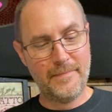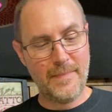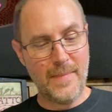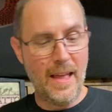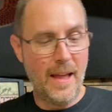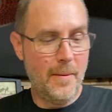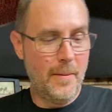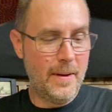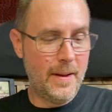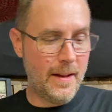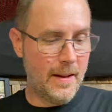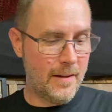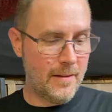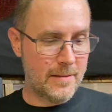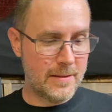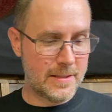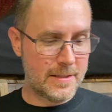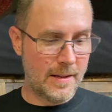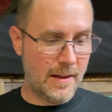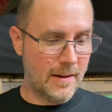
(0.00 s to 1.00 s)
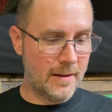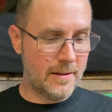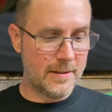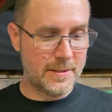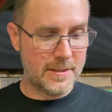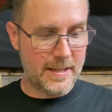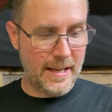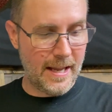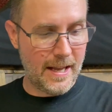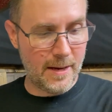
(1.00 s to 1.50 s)
I mean, it's
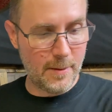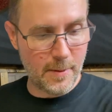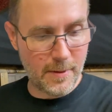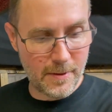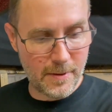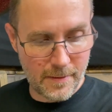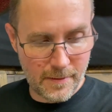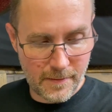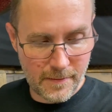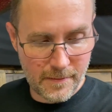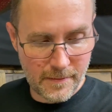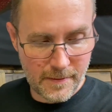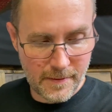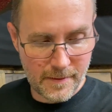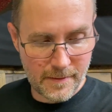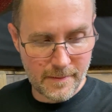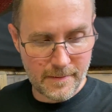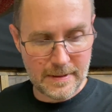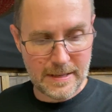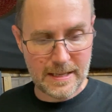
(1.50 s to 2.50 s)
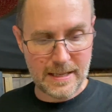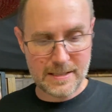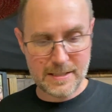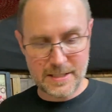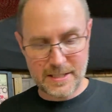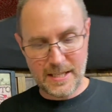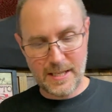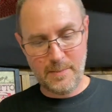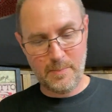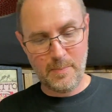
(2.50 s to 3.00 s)
understandable.
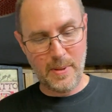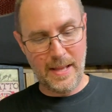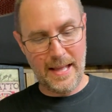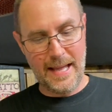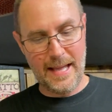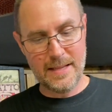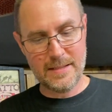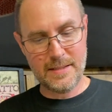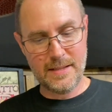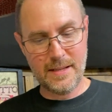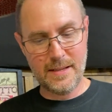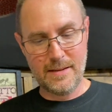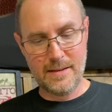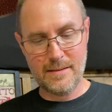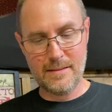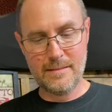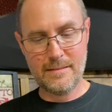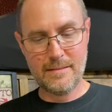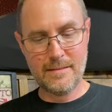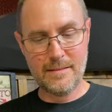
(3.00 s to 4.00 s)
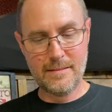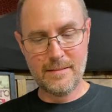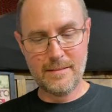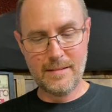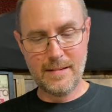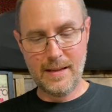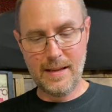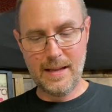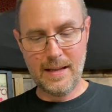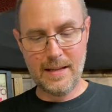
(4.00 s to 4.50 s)
Cheap plastic.
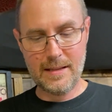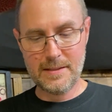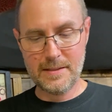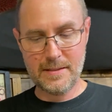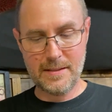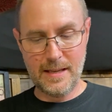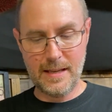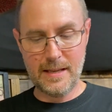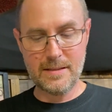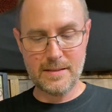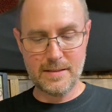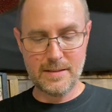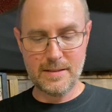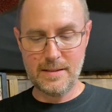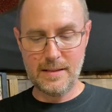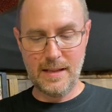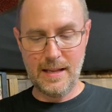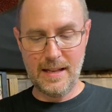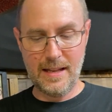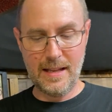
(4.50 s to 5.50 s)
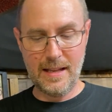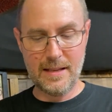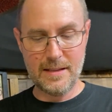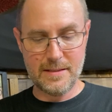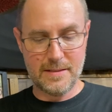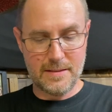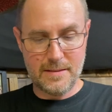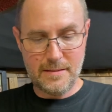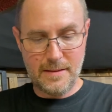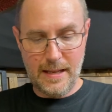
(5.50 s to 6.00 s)
And it is
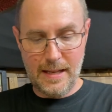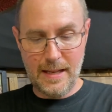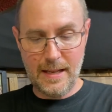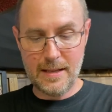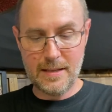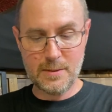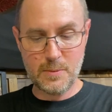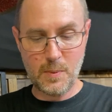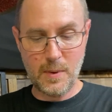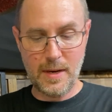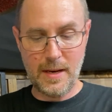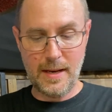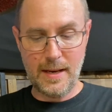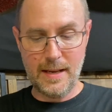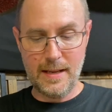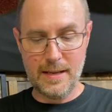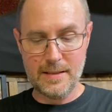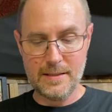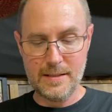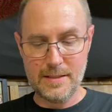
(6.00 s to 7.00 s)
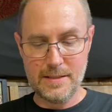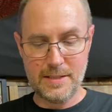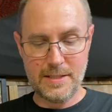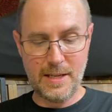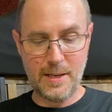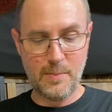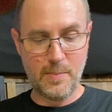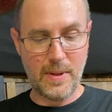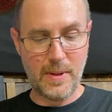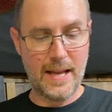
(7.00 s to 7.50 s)
what it is. It's
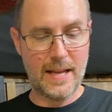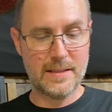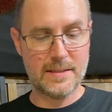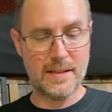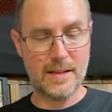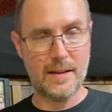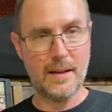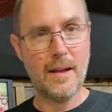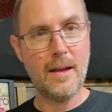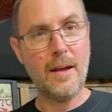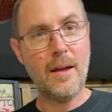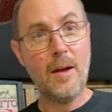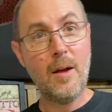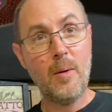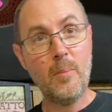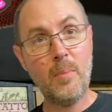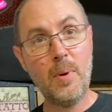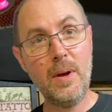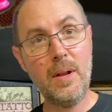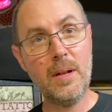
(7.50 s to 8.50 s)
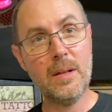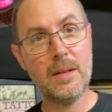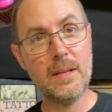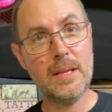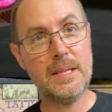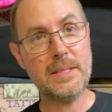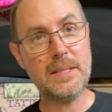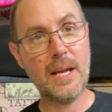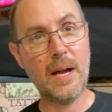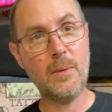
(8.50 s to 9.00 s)
cheap plastic. But at
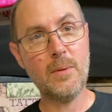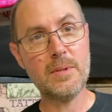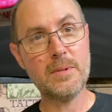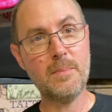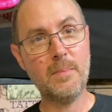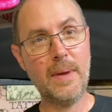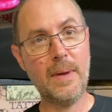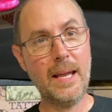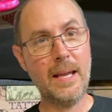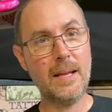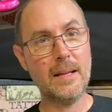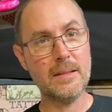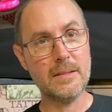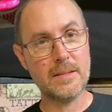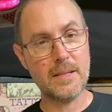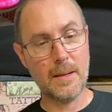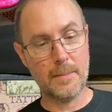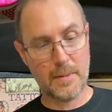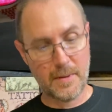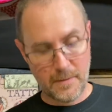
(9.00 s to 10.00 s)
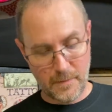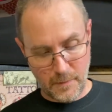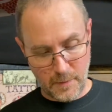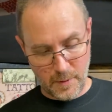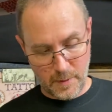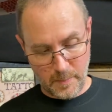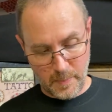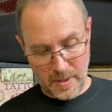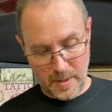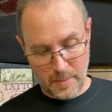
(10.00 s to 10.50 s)
least I was making something for
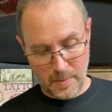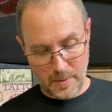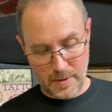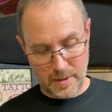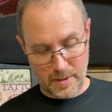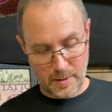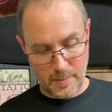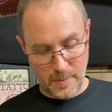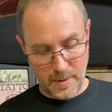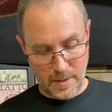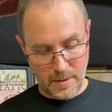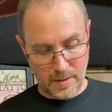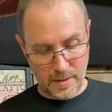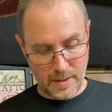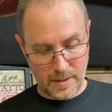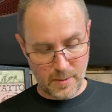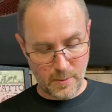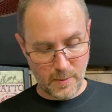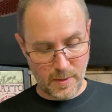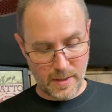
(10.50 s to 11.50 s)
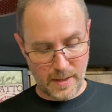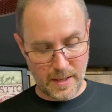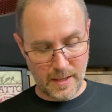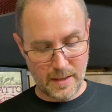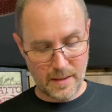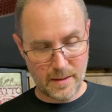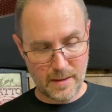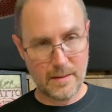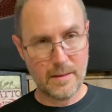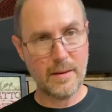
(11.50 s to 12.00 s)
the people of the community to where they
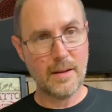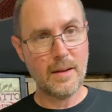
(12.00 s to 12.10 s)
could,